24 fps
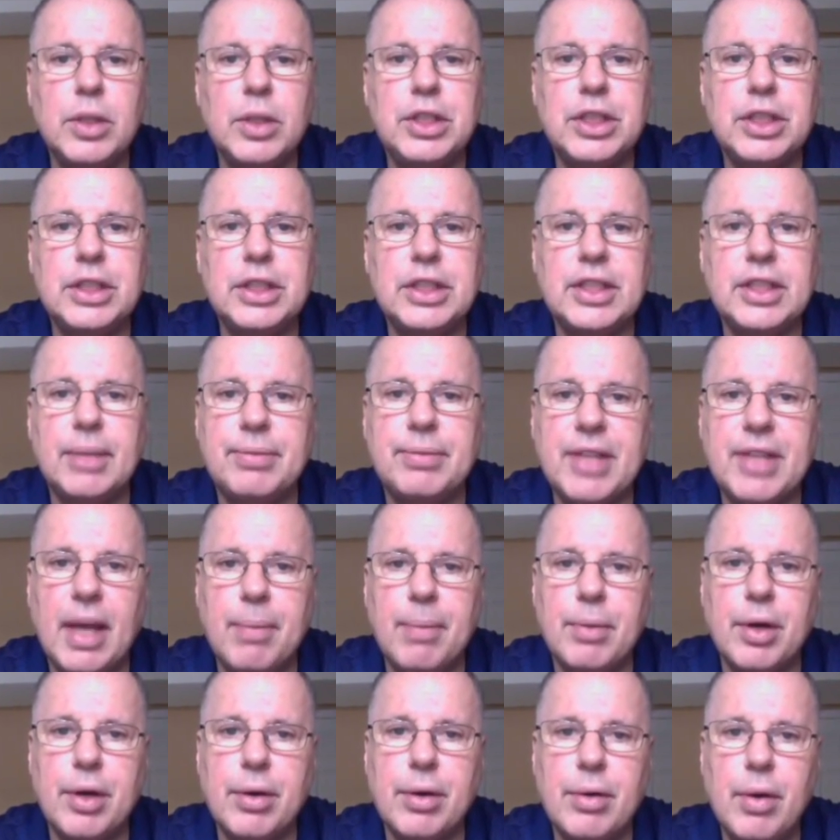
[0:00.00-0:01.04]
which is
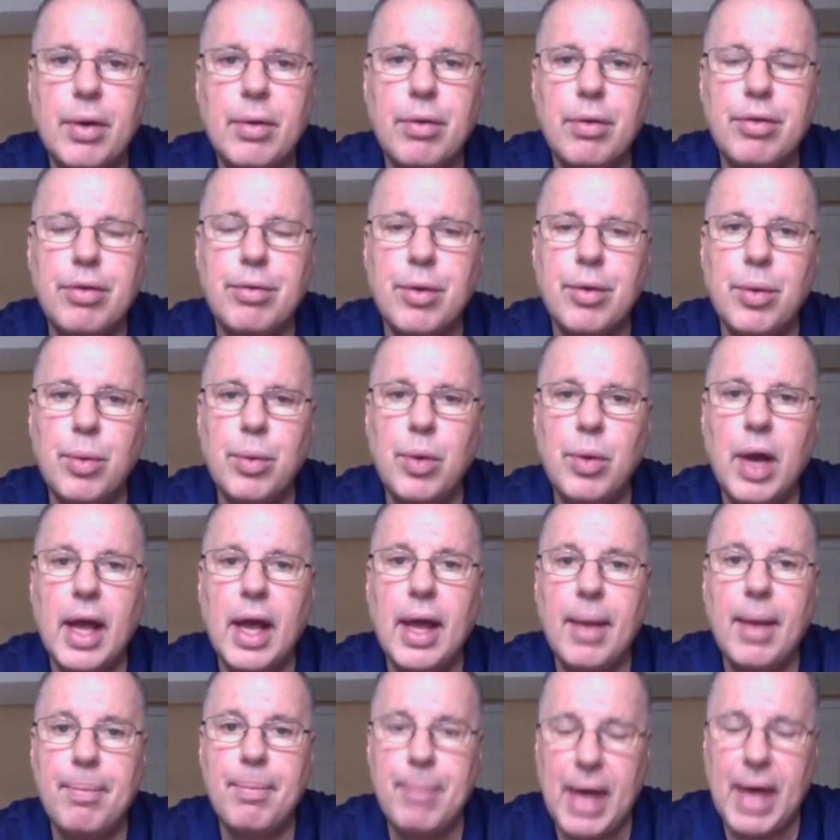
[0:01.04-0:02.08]
September through
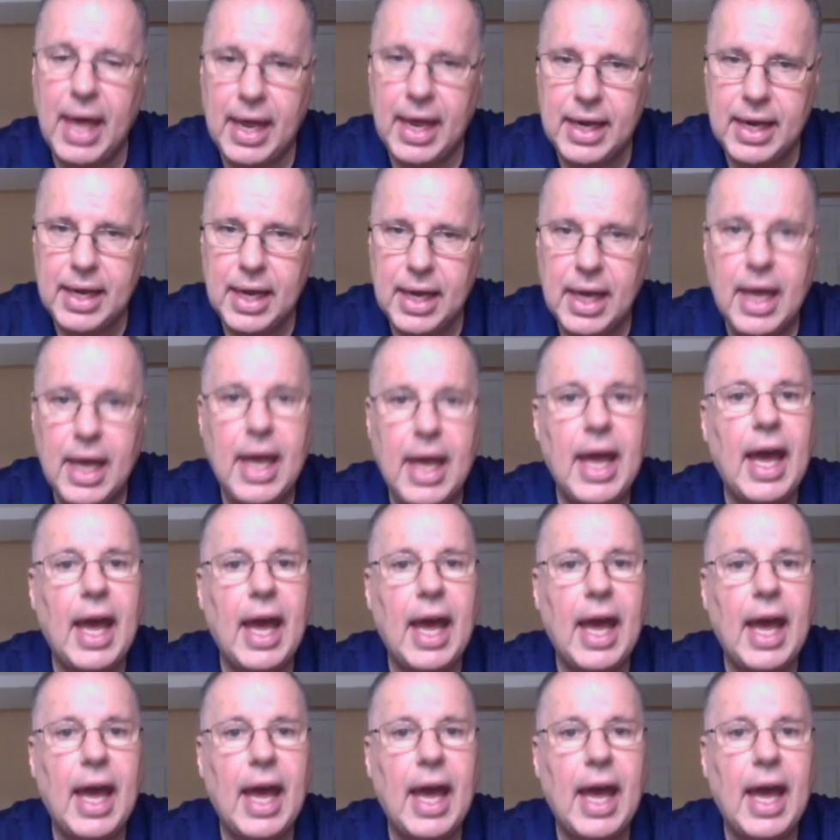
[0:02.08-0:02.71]
May,